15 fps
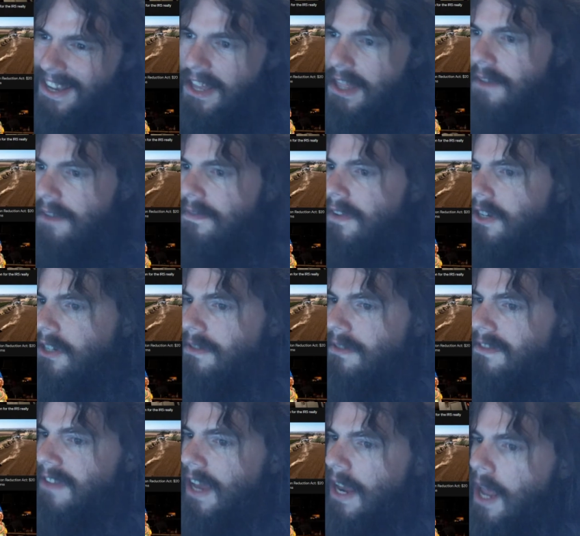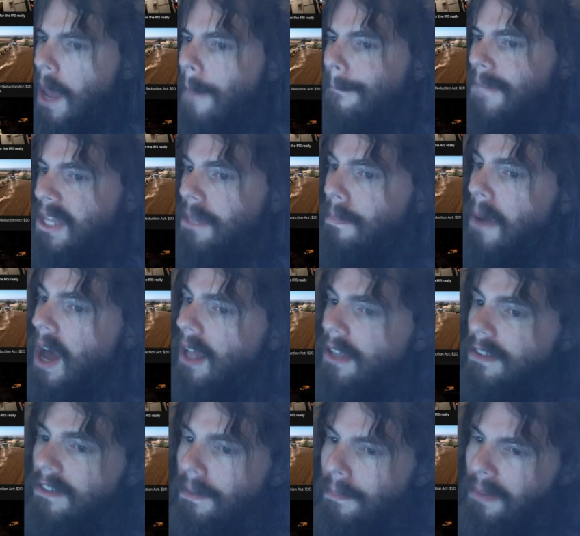the official said, but the
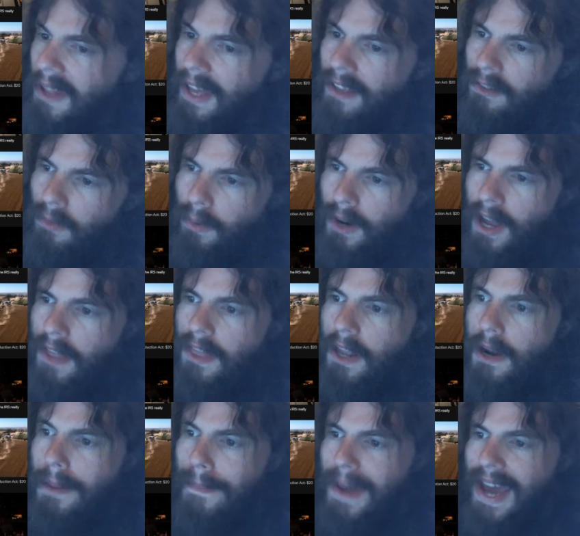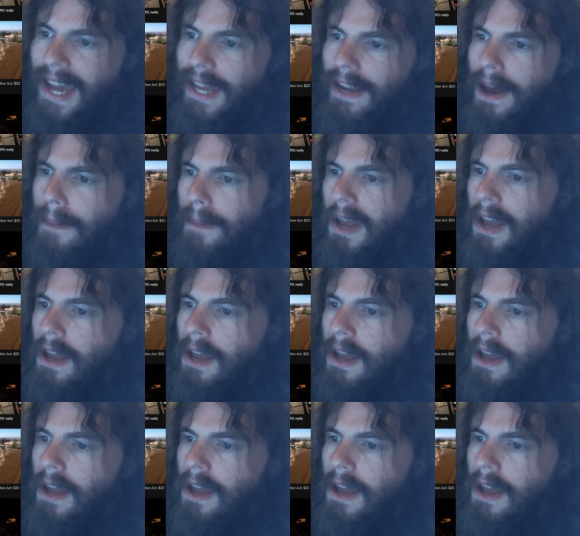policy plans were not there to back it up.